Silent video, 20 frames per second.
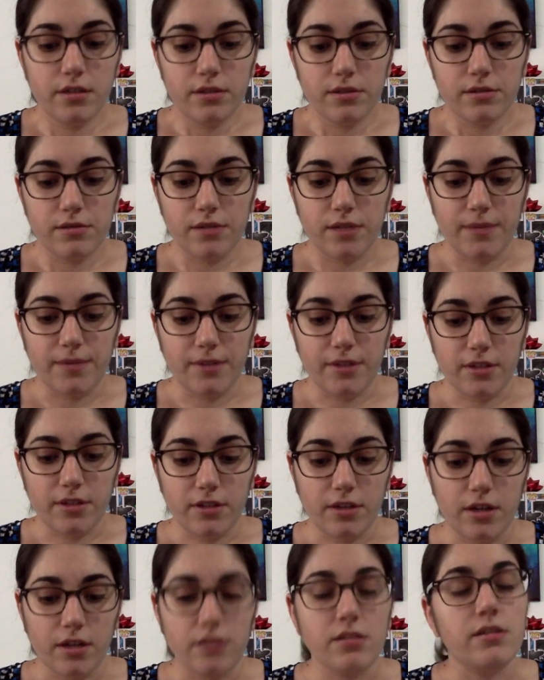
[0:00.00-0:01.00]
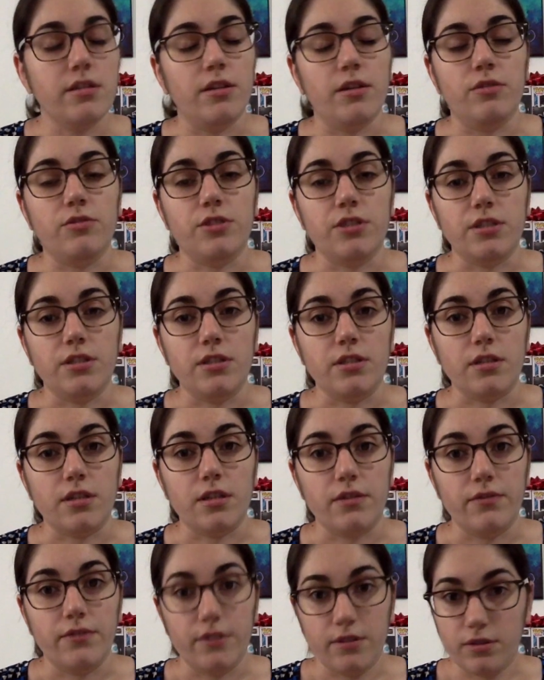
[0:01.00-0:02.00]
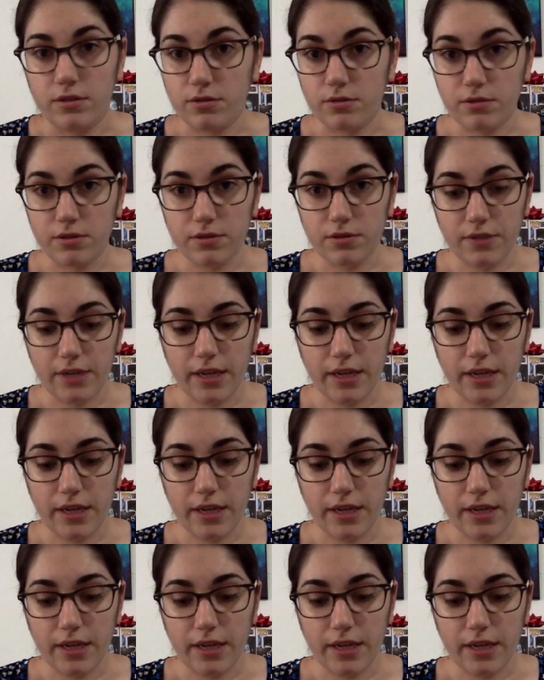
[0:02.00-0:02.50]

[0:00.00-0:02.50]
swam all across the oceans looking for the source of